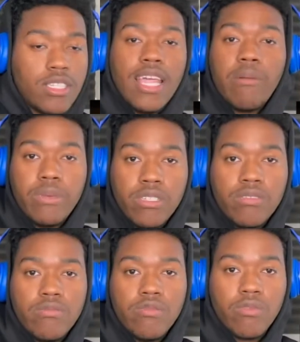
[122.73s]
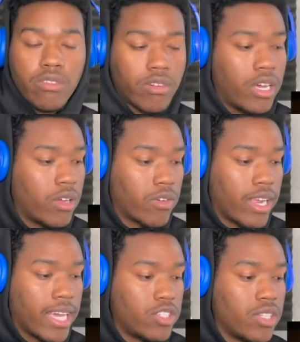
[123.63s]
Dappy uh,
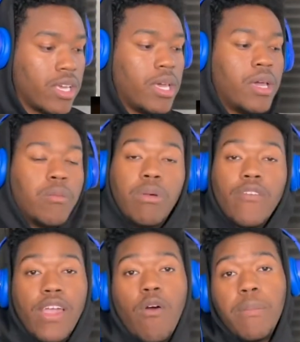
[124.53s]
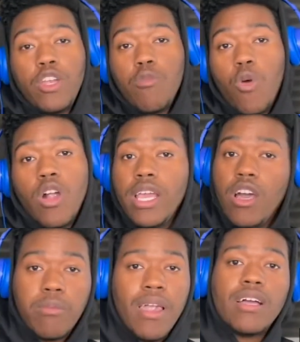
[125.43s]
reaction. But if y'all want me to do more of
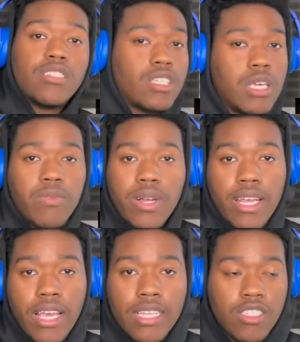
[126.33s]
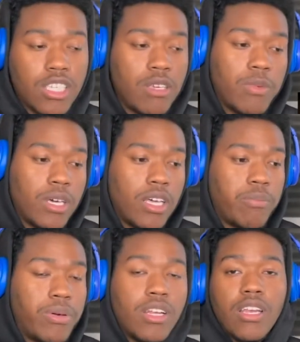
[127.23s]
him, y'all just keep y'all just keep uh,
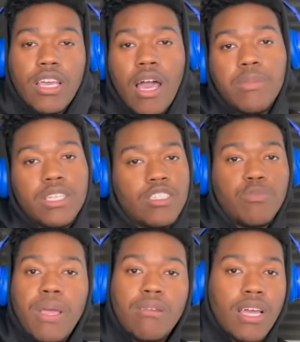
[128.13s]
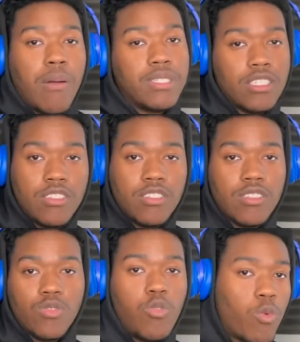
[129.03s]
putting in the comment section, spam the comment section,
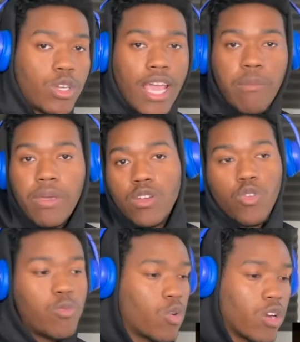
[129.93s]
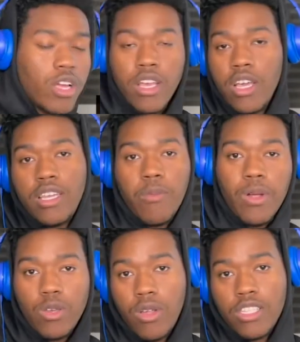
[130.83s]
do more Dappy or do more. That
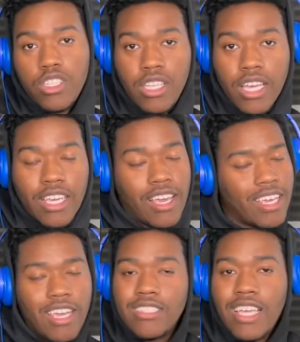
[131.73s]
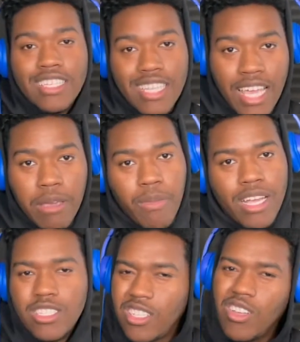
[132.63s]
one dude I just did, I can't say his name. I
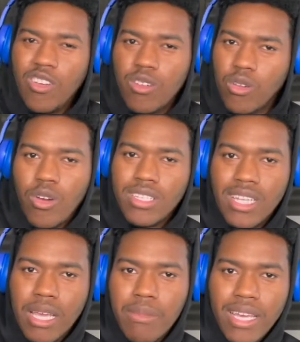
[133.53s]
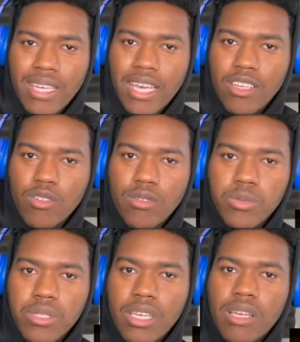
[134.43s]
still don't know his name like that. You know what I'm
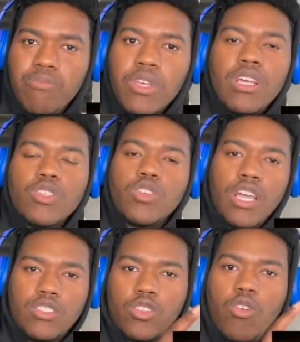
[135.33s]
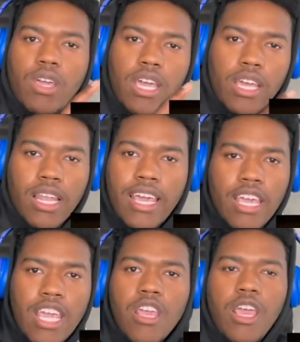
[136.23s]
saying? So y'all just go ahead, like
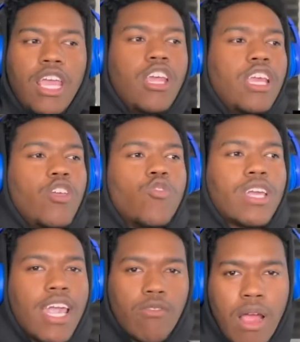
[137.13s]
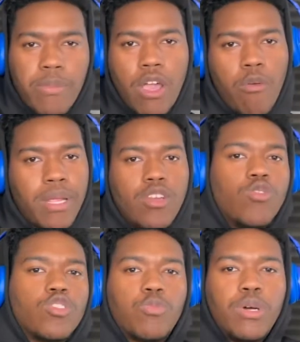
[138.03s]
any U K rapper y'all want me to do,
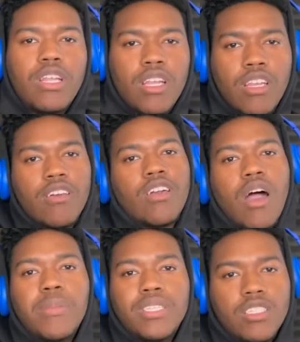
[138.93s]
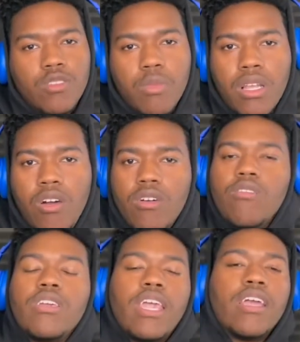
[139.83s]
just put it in the comment section below. I don't
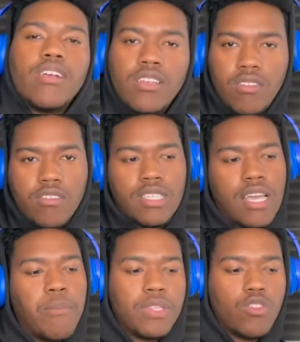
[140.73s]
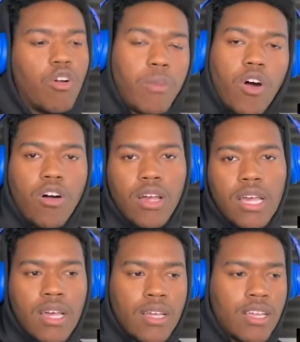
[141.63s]
care. You know what I'm saying? I'm gonna do them all.
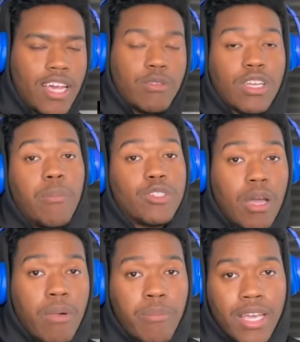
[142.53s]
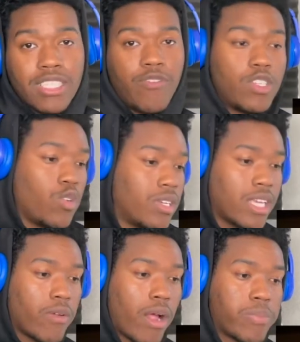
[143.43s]
Like I said, I'm gonna try my best. If it's U S
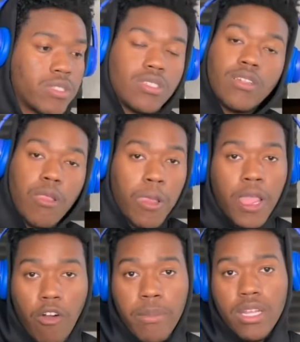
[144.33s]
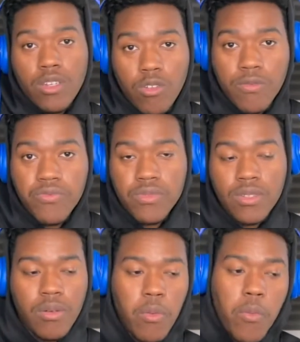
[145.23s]
A rappers, y'all want me to do,
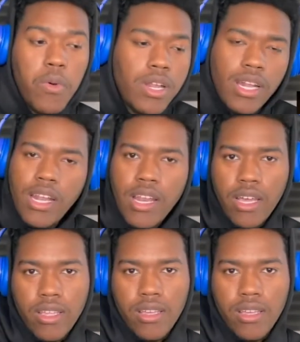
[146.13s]
put it in there.